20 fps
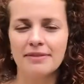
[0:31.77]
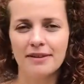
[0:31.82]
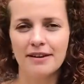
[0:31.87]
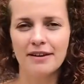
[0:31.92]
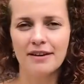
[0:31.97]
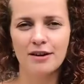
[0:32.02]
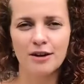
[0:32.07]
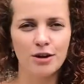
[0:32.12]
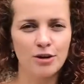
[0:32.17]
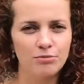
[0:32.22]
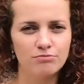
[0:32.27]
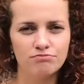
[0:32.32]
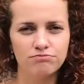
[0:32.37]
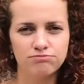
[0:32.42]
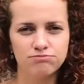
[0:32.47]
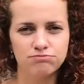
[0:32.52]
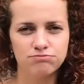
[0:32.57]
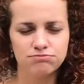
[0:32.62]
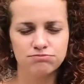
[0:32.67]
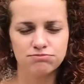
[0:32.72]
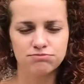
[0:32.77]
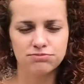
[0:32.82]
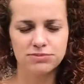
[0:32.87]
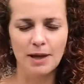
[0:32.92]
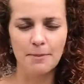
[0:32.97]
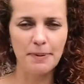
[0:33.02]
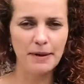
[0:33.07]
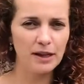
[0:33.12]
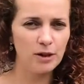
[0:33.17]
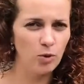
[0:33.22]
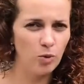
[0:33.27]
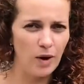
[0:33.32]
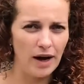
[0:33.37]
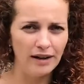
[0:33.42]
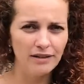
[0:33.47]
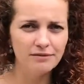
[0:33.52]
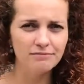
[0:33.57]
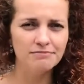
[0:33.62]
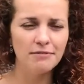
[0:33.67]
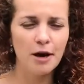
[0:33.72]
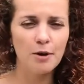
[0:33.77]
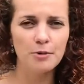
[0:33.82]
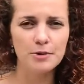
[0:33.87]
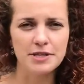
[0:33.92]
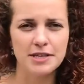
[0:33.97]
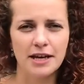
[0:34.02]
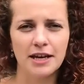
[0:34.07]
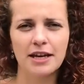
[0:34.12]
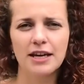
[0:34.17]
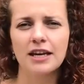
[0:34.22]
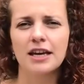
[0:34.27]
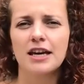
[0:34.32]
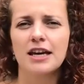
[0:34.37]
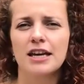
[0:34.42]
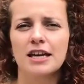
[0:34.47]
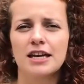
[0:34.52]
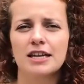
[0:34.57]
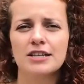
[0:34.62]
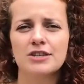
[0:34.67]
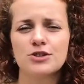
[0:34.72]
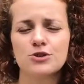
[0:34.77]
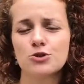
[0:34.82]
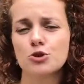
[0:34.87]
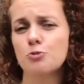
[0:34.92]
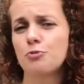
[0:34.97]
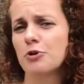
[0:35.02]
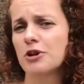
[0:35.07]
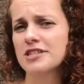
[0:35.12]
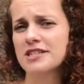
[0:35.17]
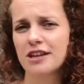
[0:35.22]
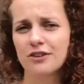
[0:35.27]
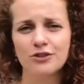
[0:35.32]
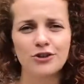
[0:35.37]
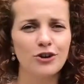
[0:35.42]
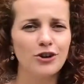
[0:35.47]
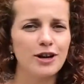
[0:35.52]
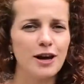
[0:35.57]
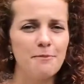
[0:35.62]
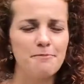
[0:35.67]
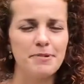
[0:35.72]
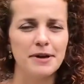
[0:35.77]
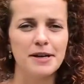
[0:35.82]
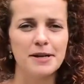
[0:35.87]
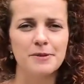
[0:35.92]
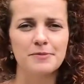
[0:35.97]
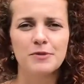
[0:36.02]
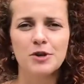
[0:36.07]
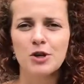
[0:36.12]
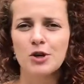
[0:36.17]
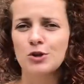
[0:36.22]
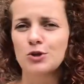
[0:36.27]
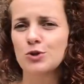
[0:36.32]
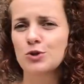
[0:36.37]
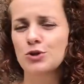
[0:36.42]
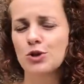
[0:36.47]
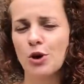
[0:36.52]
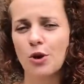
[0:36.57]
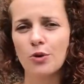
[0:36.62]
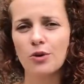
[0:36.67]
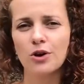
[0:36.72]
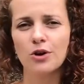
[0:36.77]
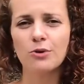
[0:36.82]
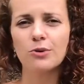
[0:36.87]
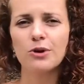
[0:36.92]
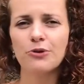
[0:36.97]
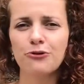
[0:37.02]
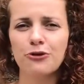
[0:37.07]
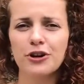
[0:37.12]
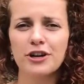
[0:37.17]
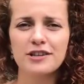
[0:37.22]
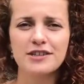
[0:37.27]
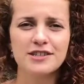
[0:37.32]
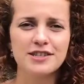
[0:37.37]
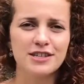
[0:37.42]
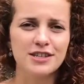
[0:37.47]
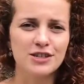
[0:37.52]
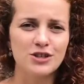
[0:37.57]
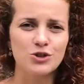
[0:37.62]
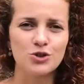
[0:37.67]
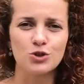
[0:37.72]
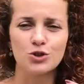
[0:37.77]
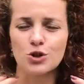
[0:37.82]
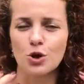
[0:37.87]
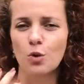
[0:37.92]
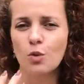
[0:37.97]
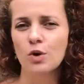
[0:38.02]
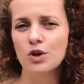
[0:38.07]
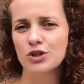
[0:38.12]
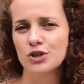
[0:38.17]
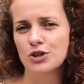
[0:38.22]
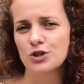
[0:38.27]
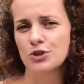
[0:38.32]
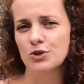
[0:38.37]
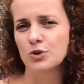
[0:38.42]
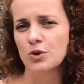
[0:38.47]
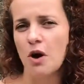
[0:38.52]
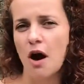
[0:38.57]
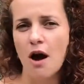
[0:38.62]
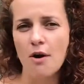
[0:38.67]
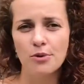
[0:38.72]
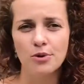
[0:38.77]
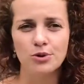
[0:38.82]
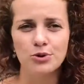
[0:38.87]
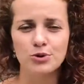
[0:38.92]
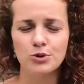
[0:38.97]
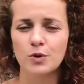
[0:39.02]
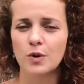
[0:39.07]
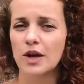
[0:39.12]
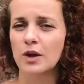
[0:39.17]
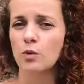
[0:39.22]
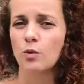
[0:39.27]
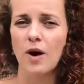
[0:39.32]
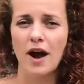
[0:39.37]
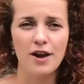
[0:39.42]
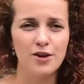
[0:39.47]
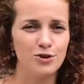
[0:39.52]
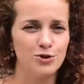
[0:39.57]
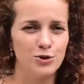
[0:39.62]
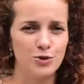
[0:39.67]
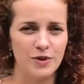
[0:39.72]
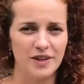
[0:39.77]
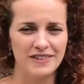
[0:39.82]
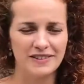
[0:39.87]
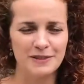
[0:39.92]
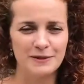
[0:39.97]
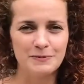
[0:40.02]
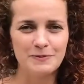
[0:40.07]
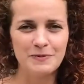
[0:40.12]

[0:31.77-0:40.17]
the typical one, I would say, is to present your company, to show your references, to show what you do, how you do it, why you do it.